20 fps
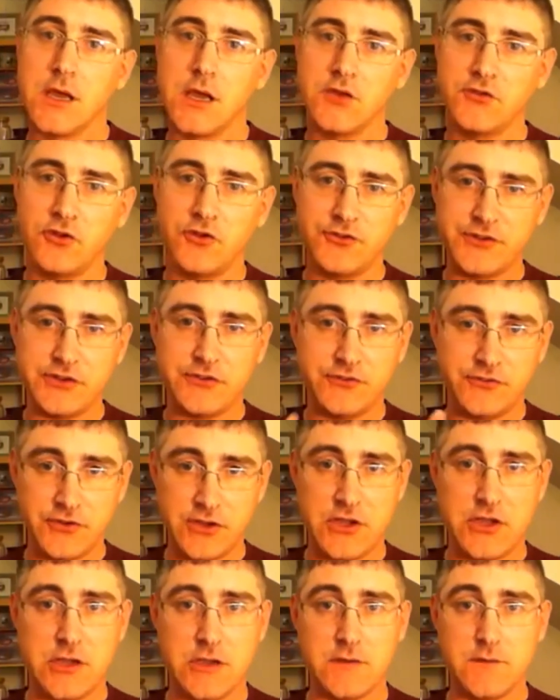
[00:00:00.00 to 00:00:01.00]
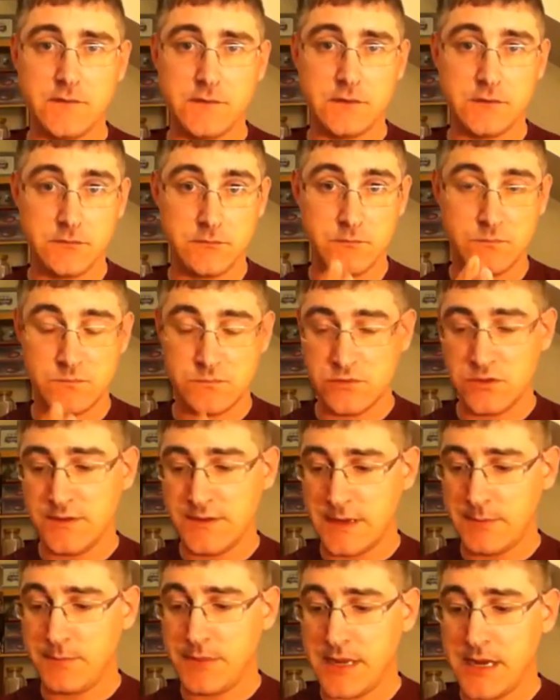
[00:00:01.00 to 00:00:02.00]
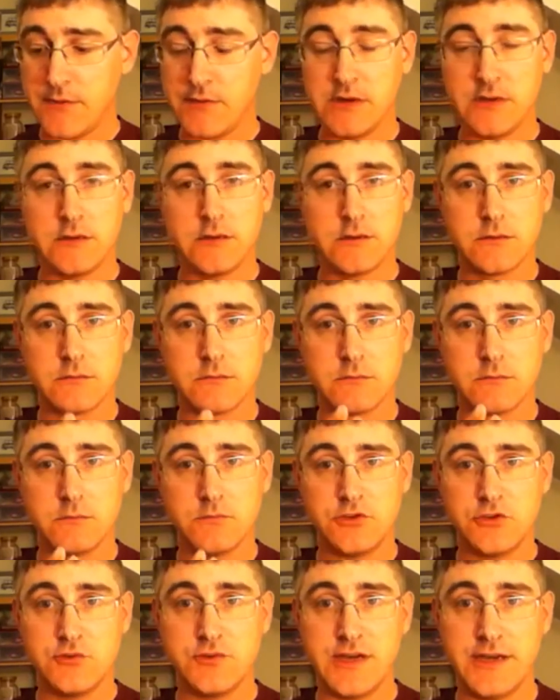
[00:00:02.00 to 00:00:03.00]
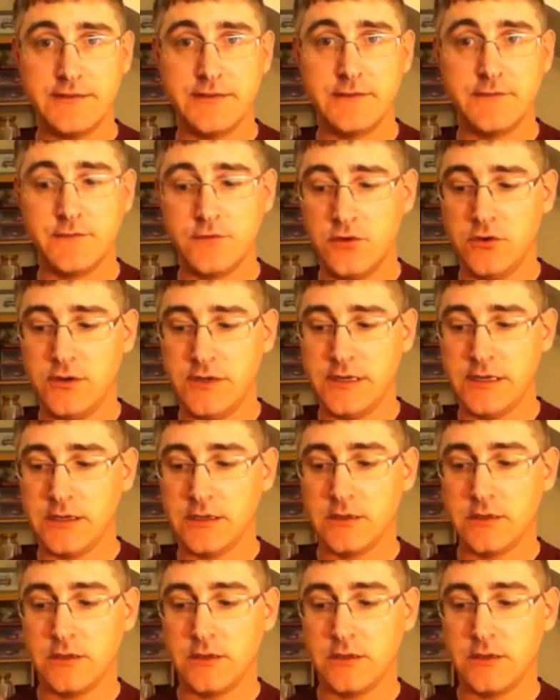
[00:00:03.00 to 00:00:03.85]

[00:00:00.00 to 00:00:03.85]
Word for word: As long as it served during that period, June 1940